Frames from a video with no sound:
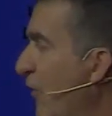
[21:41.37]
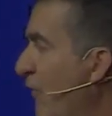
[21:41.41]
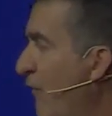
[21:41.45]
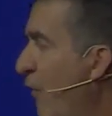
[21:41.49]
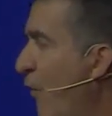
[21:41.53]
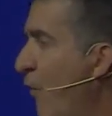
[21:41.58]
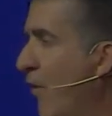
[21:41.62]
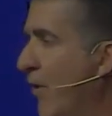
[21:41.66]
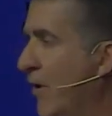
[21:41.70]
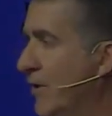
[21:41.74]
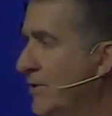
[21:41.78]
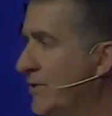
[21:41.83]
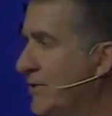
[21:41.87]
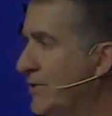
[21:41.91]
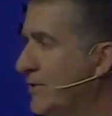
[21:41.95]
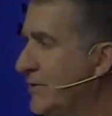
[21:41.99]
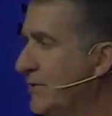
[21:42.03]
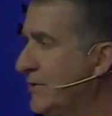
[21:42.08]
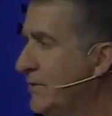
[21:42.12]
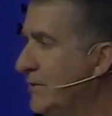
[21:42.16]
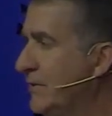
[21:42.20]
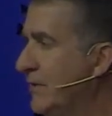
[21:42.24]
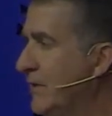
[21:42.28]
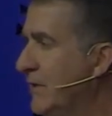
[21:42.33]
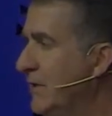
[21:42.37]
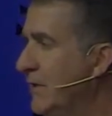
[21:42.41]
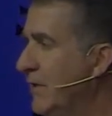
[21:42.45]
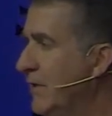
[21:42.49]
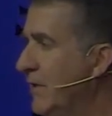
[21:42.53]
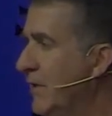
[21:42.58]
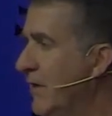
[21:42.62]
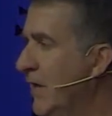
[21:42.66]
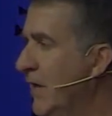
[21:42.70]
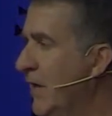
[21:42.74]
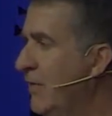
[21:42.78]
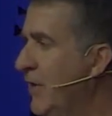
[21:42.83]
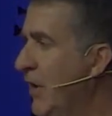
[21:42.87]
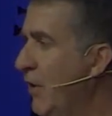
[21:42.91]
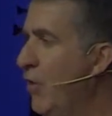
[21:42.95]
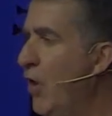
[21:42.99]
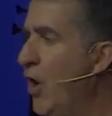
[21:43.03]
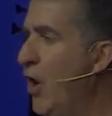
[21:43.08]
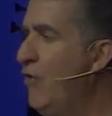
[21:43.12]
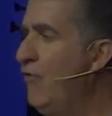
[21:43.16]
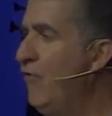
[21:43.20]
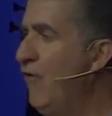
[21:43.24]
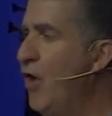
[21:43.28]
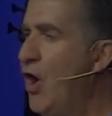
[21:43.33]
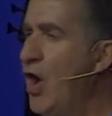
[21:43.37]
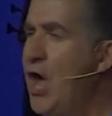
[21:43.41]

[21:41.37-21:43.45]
Force. There were over